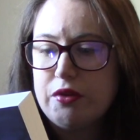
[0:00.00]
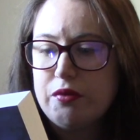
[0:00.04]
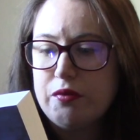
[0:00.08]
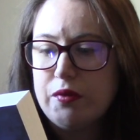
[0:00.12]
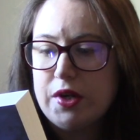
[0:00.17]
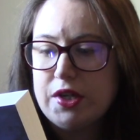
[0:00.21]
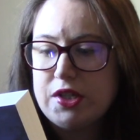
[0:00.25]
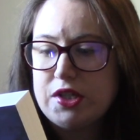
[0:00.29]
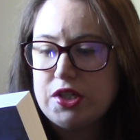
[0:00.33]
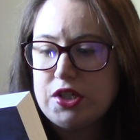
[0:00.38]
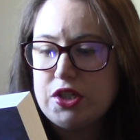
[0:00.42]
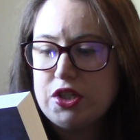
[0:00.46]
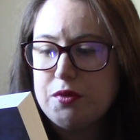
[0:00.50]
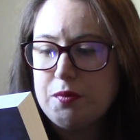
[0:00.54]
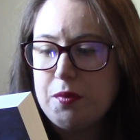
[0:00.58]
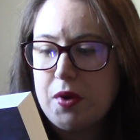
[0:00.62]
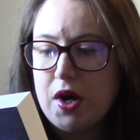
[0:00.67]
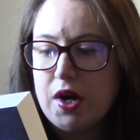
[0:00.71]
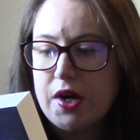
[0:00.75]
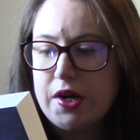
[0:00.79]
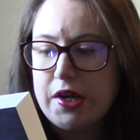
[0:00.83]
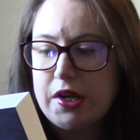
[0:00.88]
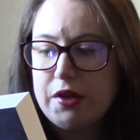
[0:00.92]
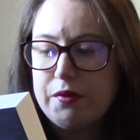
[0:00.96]
wanted to
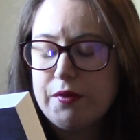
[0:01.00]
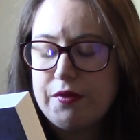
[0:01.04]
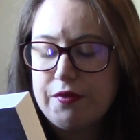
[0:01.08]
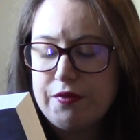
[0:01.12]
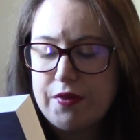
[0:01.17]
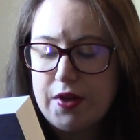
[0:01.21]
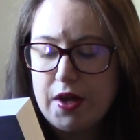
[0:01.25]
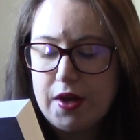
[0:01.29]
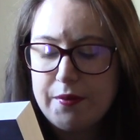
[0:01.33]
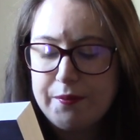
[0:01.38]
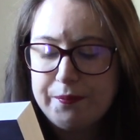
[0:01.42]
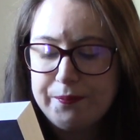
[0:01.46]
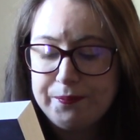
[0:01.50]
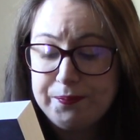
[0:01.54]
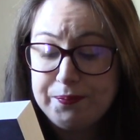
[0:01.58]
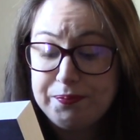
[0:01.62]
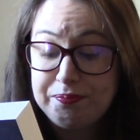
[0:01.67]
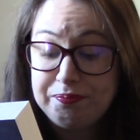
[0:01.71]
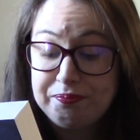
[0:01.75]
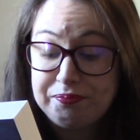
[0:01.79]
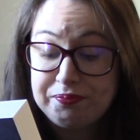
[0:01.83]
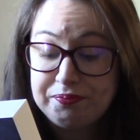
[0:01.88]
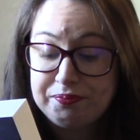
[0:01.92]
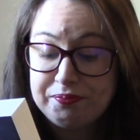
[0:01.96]
party with them.
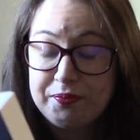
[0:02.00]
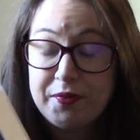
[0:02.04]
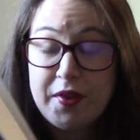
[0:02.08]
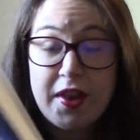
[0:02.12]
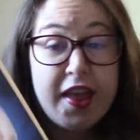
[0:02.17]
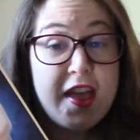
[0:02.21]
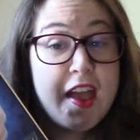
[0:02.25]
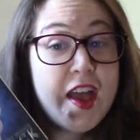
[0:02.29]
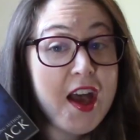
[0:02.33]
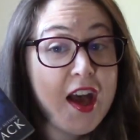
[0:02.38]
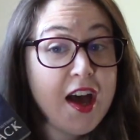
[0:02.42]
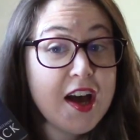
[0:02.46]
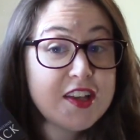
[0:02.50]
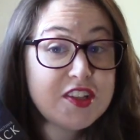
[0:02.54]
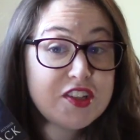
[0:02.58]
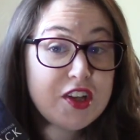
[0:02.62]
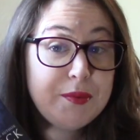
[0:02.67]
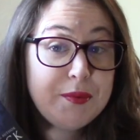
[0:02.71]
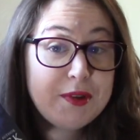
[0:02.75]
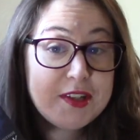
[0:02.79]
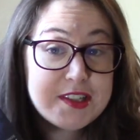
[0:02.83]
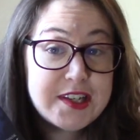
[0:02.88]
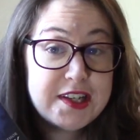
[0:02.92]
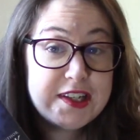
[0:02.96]
So
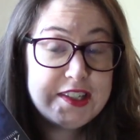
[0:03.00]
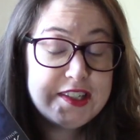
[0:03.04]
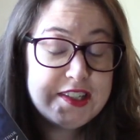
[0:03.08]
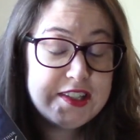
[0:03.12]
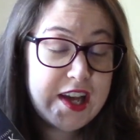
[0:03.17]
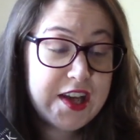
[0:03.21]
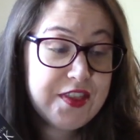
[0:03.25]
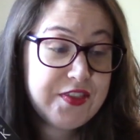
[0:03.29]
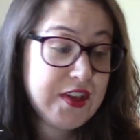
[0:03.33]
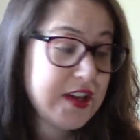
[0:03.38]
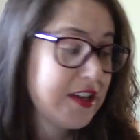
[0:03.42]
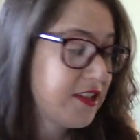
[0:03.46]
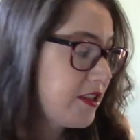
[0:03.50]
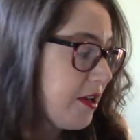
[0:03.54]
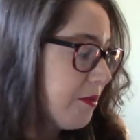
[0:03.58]
I'm excited to get this.